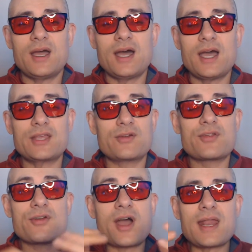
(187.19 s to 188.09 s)
And
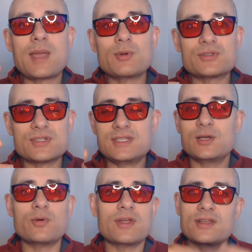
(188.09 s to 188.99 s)
they're not able to deal
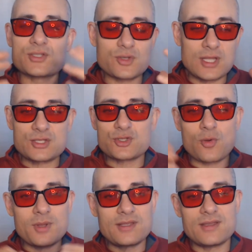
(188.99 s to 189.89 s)
with it in so
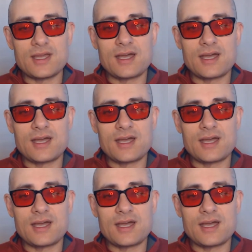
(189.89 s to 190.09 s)
many